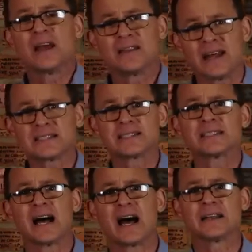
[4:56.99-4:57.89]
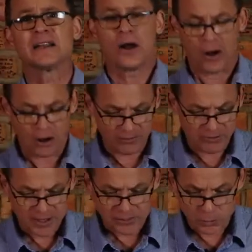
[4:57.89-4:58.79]
that's a sign of
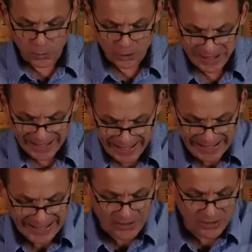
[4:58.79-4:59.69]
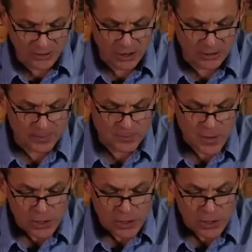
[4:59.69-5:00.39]
you working in and not on.